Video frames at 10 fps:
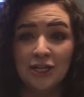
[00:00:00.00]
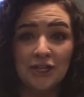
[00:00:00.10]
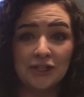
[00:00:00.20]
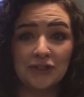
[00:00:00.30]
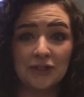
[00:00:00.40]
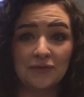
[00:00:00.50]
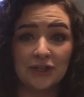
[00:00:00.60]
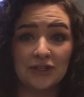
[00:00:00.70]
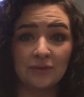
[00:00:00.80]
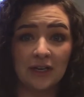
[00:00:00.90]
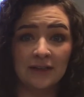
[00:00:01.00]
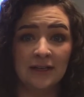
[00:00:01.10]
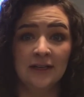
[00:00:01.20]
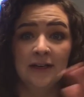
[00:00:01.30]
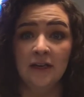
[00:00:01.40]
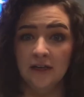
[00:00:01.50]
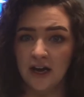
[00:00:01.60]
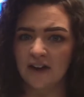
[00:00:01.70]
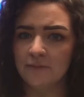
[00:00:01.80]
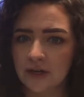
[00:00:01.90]
This is the first one.
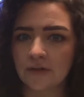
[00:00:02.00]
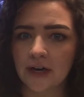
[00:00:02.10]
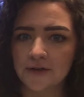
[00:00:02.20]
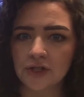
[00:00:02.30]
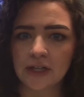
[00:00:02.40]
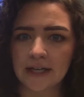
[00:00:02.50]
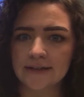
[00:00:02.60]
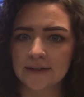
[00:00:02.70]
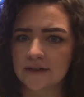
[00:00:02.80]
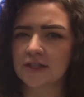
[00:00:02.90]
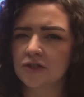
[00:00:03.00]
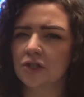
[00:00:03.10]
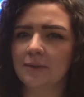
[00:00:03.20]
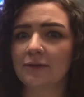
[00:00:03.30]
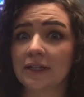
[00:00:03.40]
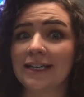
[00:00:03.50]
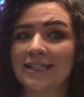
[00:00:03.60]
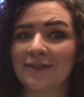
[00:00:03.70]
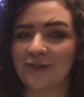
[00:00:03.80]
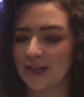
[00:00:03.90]
I've been around you guys. This should be really
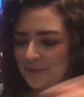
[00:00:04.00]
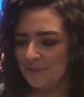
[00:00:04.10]
easy for you.